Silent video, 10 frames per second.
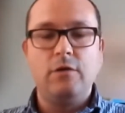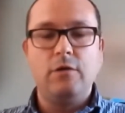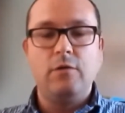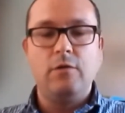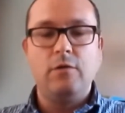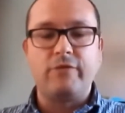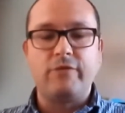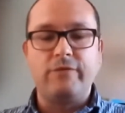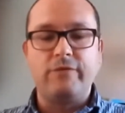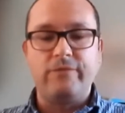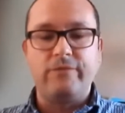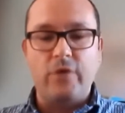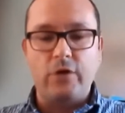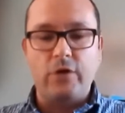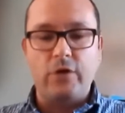whether through
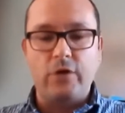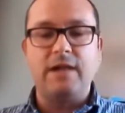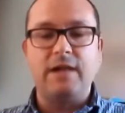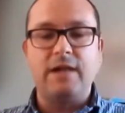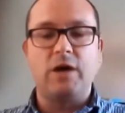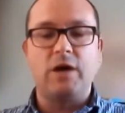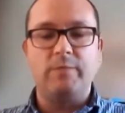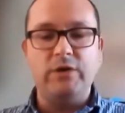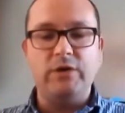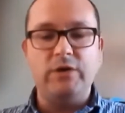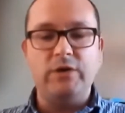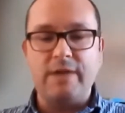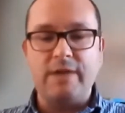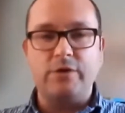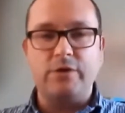volunteering to help our communities
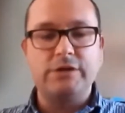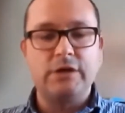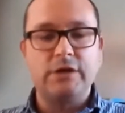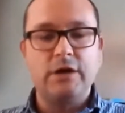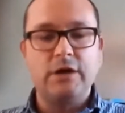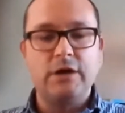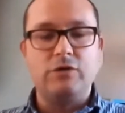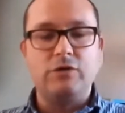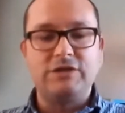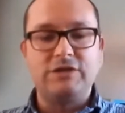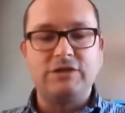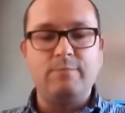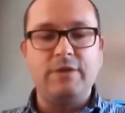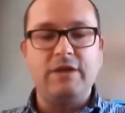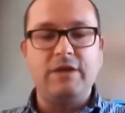and neighbours, or
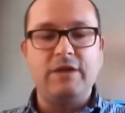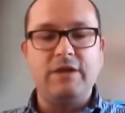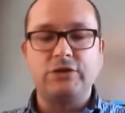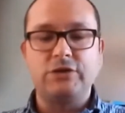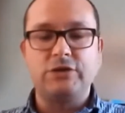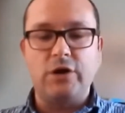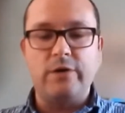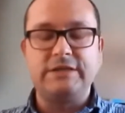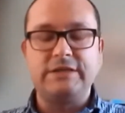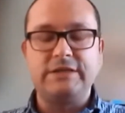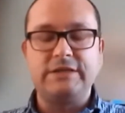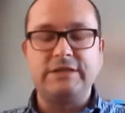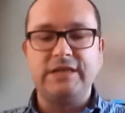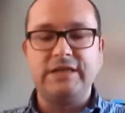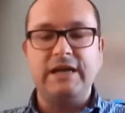simply through showing the stoicism and
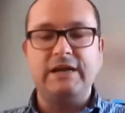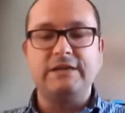resilience